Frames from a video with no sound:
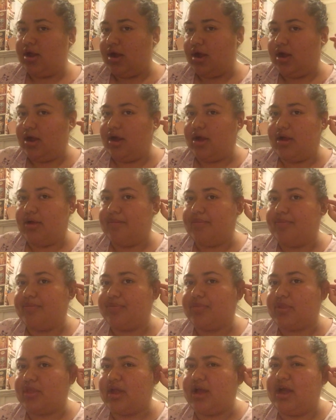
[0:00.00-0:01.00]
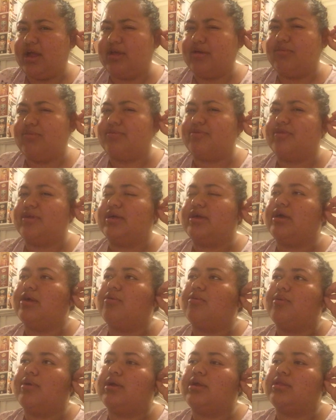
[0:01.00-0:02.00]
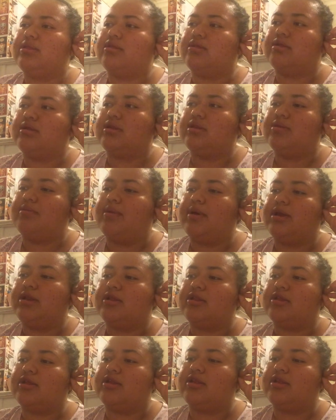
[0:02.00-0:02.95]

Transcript: Um, I think I went to independent